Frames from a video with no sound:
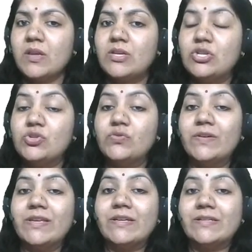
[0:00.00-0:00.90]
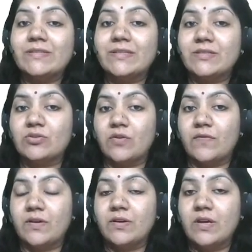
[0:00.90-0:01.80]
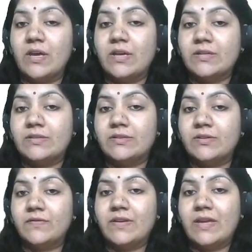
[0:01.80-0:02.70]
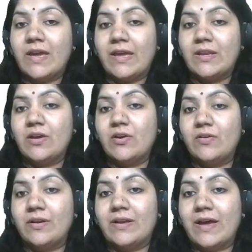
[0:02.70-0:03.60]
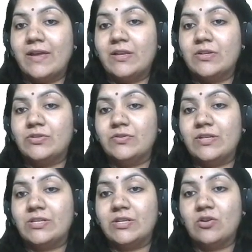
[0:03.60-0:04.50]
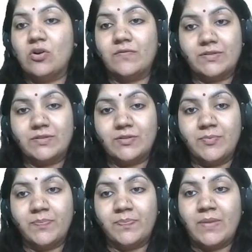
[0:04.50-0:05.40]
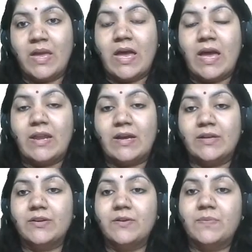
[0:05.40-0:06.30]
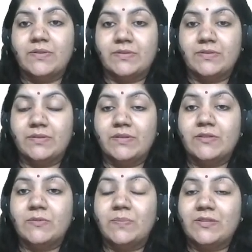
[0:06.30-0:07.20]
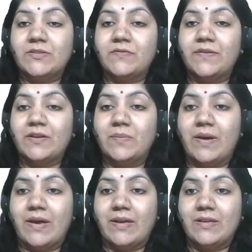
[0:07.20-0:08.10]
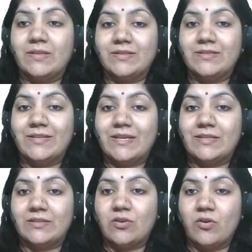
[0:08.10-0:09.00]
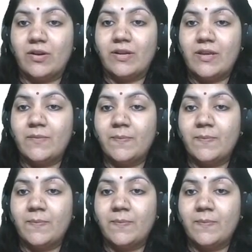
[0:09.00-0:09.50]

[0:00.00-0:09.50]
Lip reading: usually consist of the serving and retired judicial officer and other person specified by the state authority,